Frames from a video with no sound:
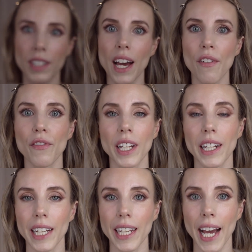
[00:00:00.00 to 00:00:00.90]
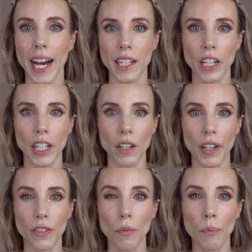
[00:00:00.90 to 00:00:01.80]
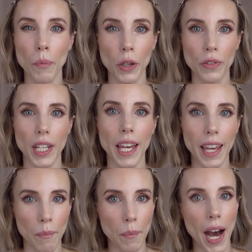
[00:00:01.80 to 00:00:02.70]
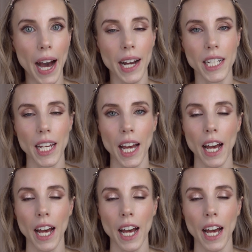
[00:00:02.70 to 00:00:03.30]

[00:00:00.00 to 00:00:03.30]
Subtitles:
definitely had kind of like the most impact,